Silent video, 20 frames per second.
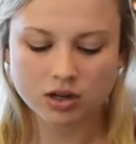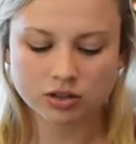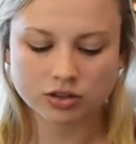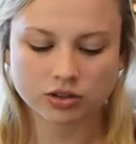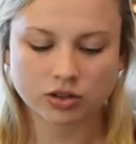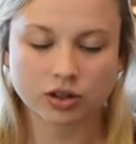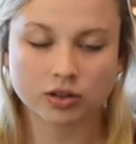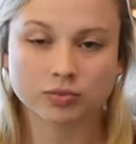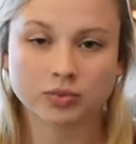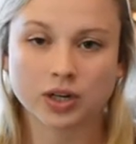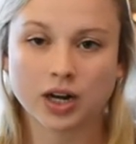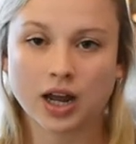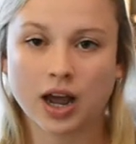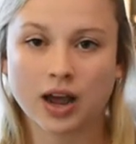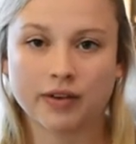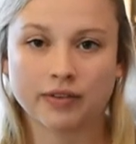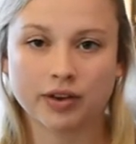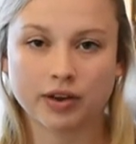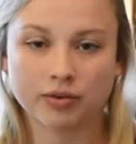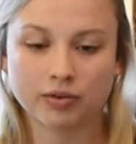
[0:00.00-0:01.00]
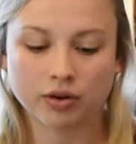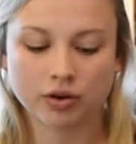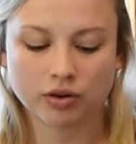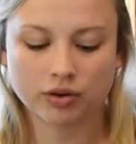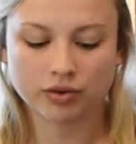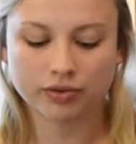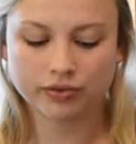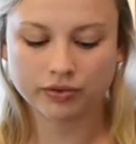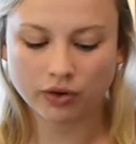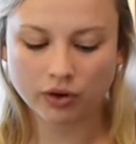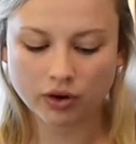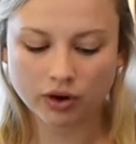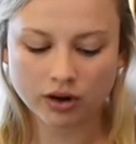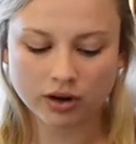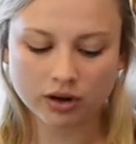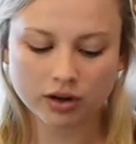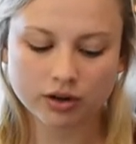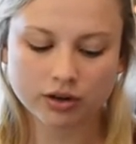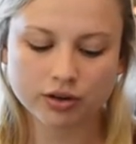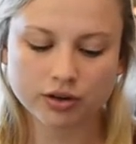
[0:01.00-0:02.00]
So I'm going to have a row of
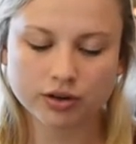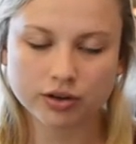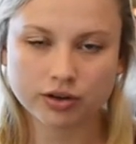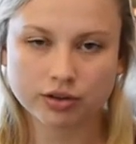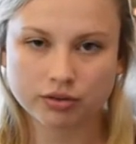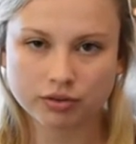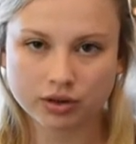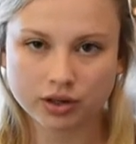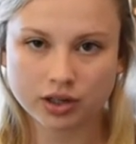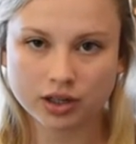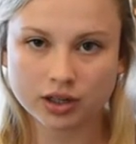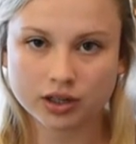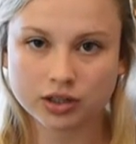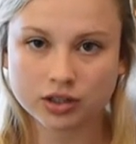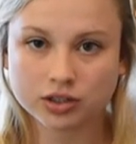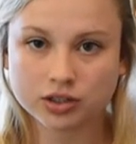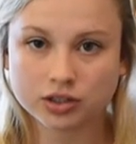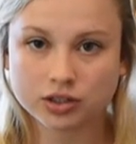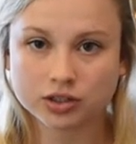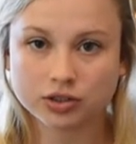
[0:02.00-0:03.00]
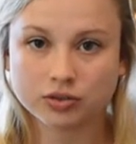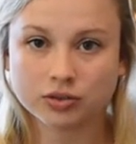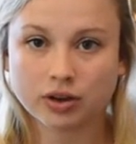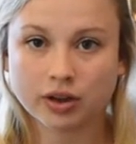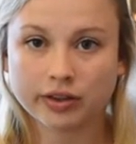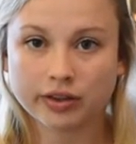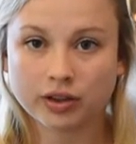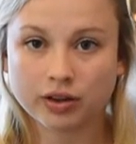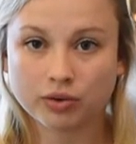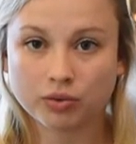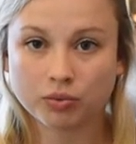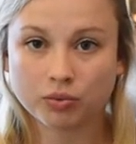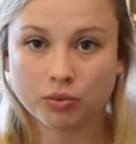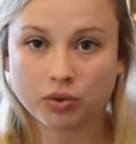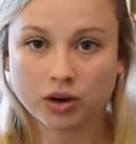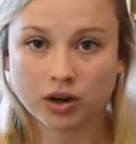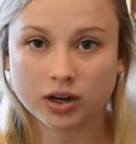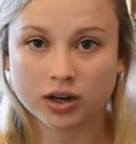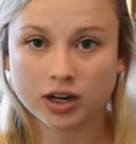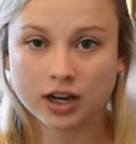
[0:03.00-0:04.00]
four, three, two, and then
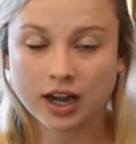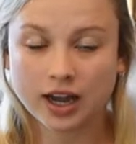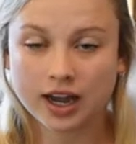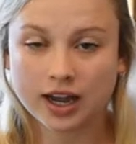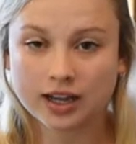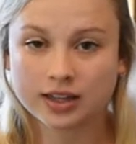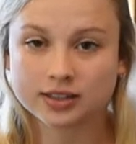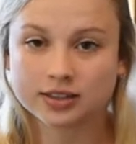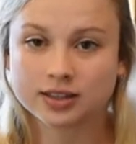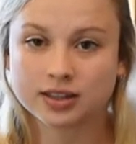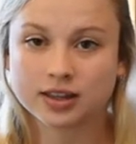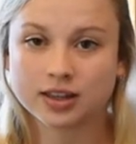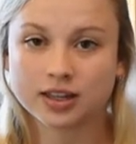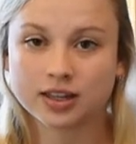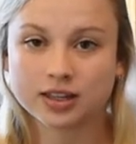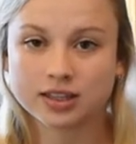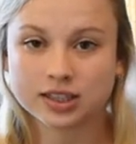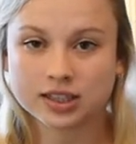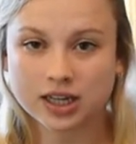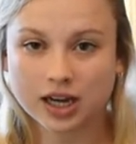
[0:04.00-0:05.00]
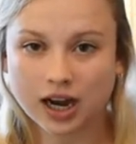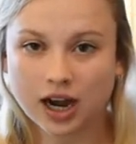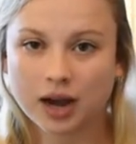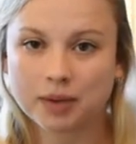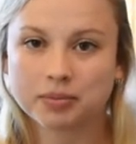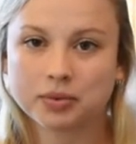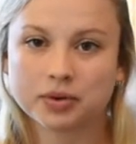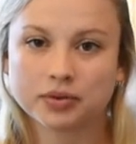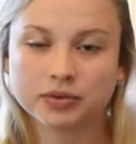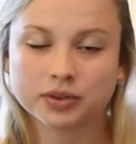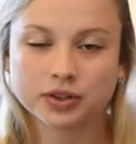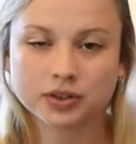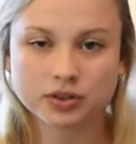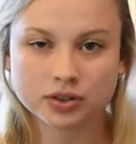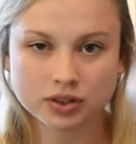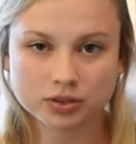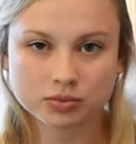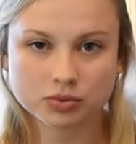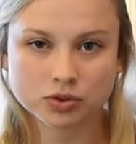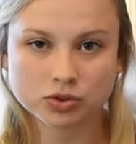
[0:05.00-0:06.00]
one as the top of the
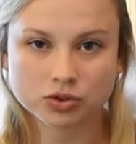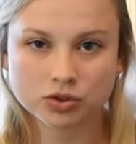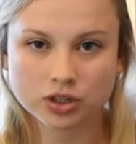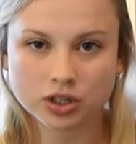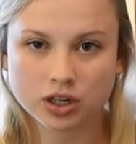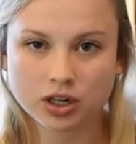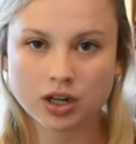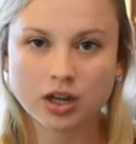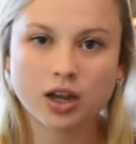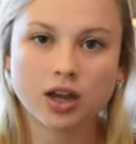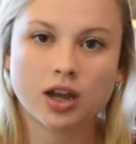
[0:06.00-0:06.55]
Christmas tree.